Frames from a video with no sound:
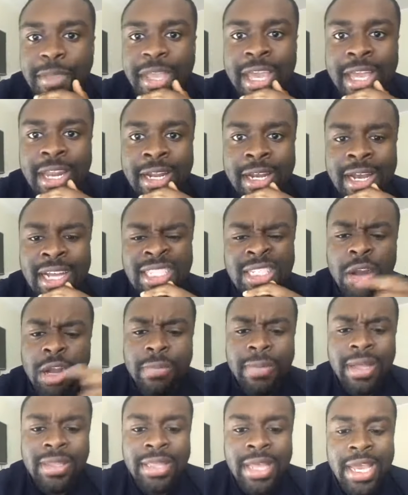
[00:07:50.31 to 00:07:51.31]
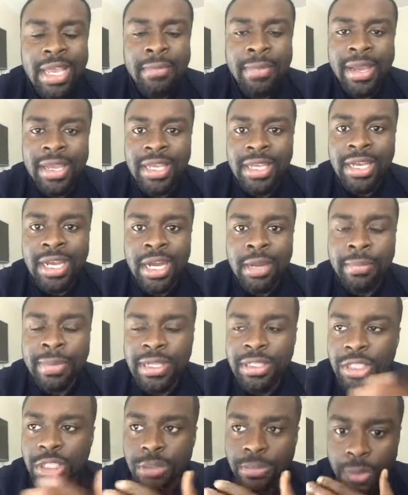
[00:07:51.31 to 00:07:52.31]
And uh, I talk about that in my Ecom
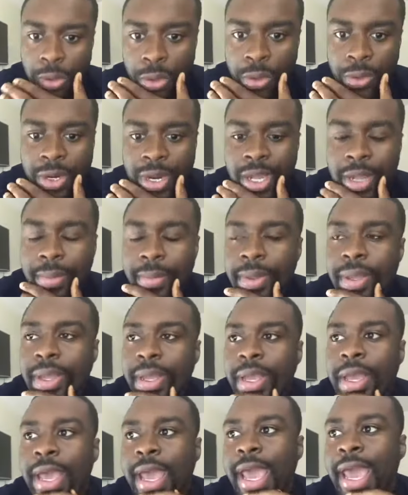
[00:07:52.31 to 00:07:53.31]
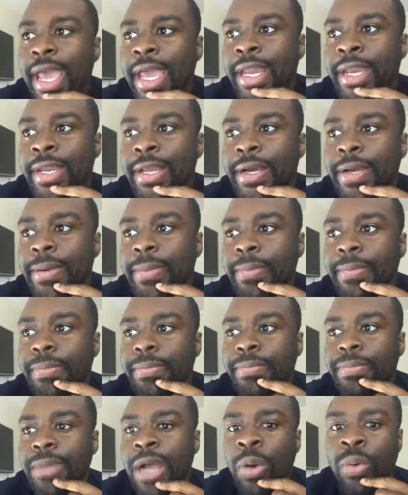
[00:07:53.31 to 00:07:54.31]
Mentors program. And
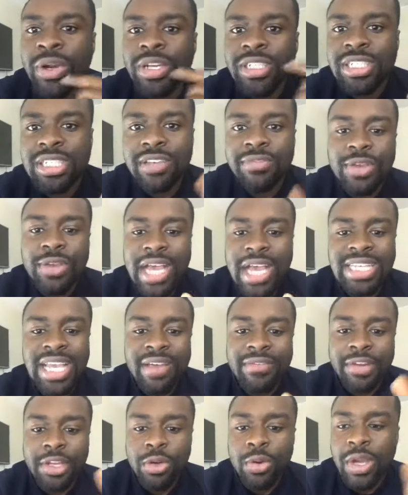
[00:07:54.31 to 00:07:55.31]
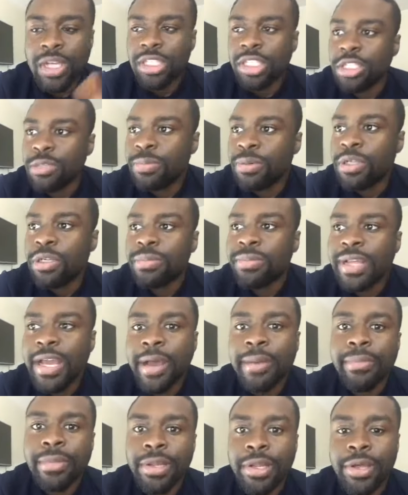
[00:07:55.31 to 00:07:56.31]
um, I want to see if you guys have any questions. Put them
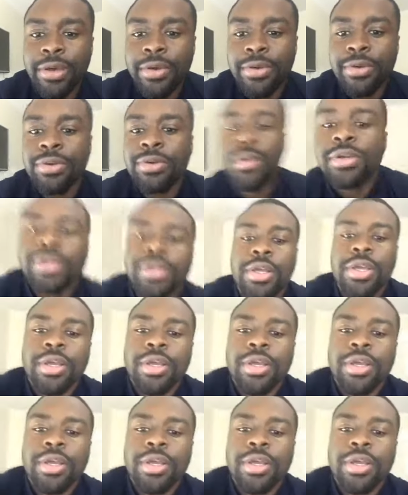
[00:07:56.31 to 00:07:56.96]
down below.